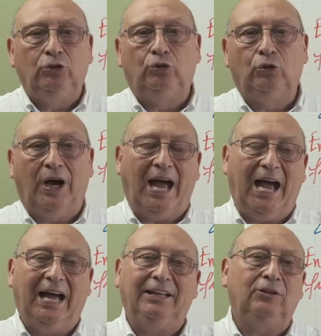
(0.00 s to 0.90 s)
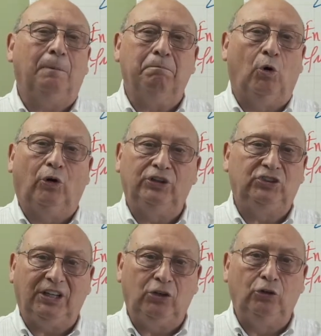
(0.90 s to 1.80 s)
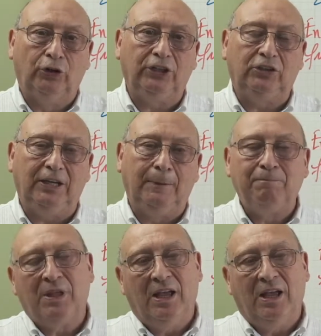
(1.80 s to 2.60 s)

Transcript: to add more security.